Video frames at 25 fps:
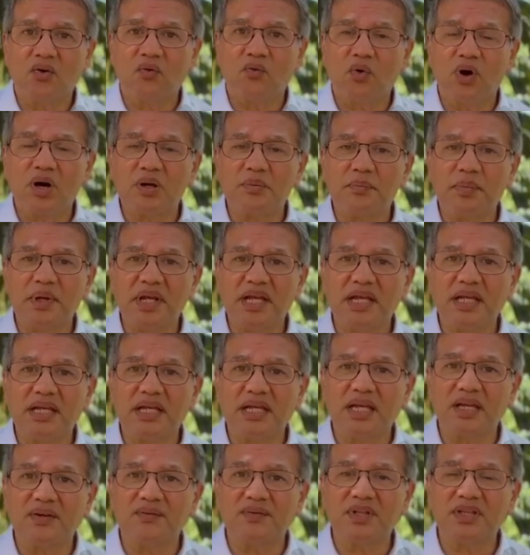were
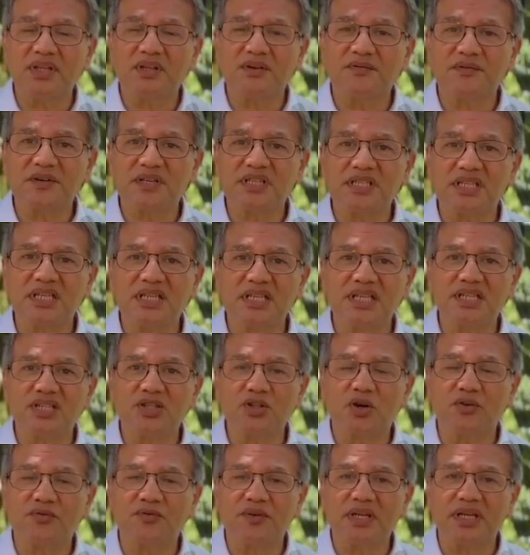being given the
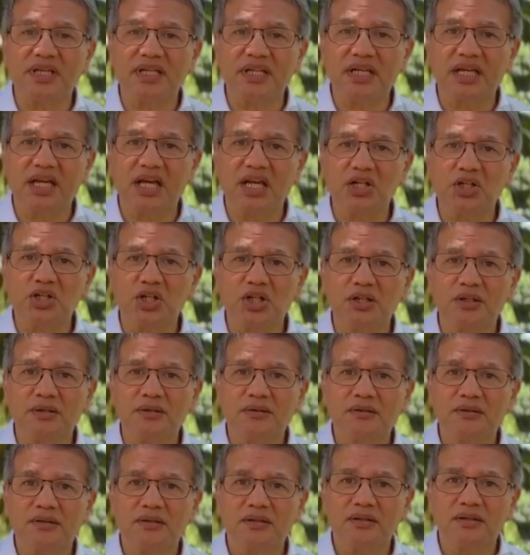facility of irrigation,
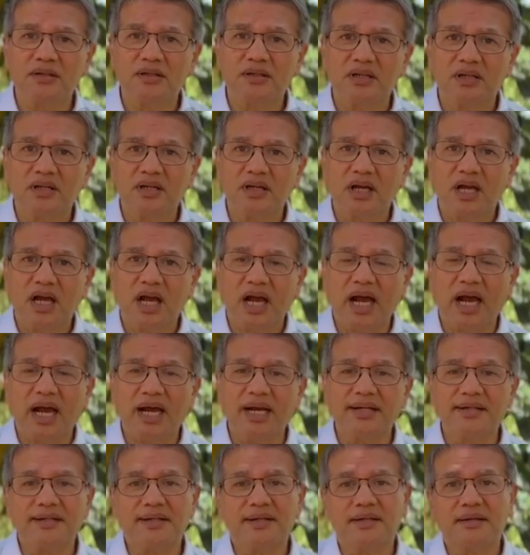
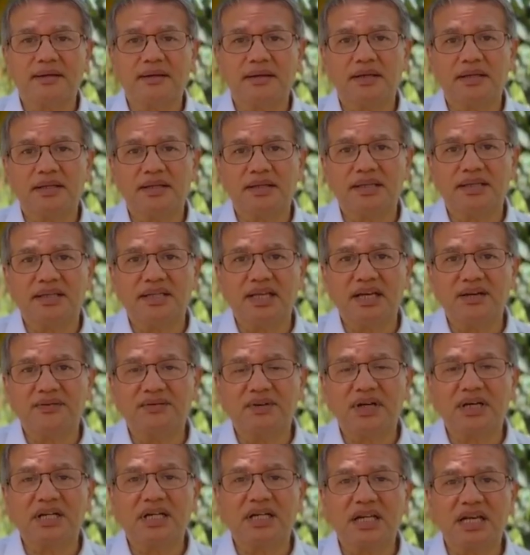and they
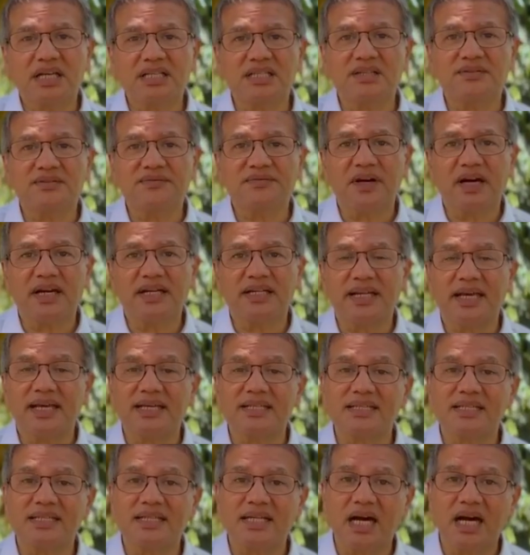were classified
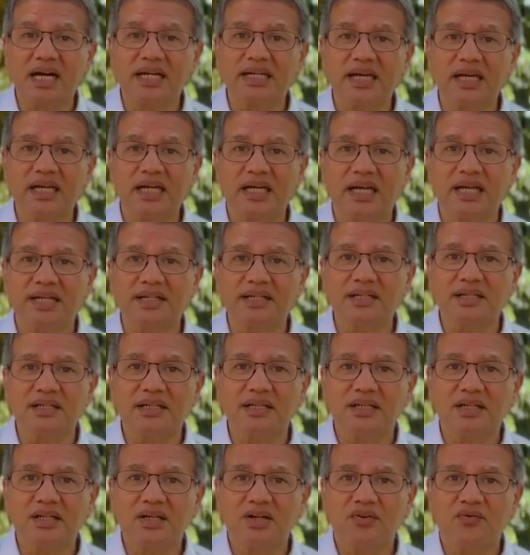as CADA land
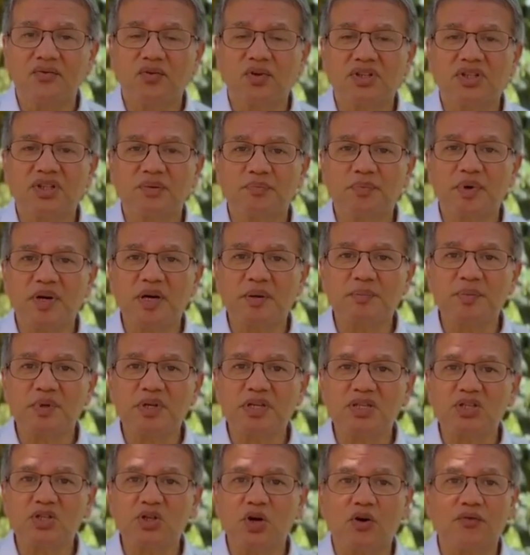for the
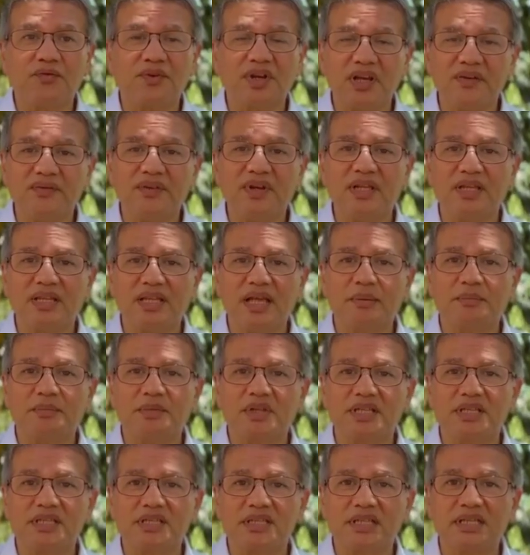purpose of giving them
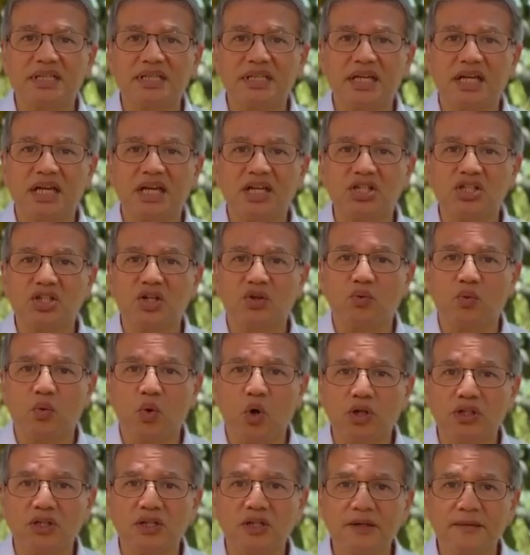this irrigation
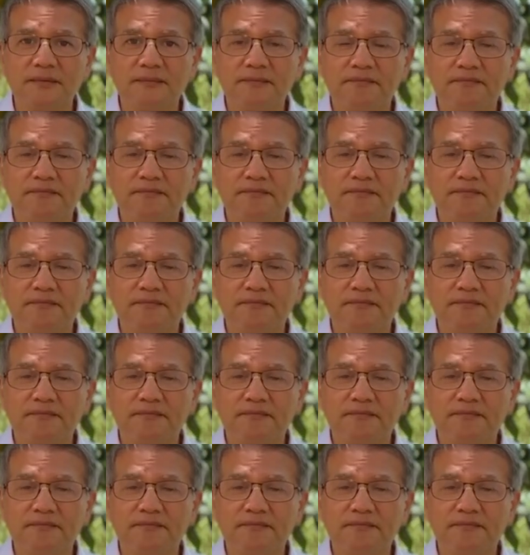water,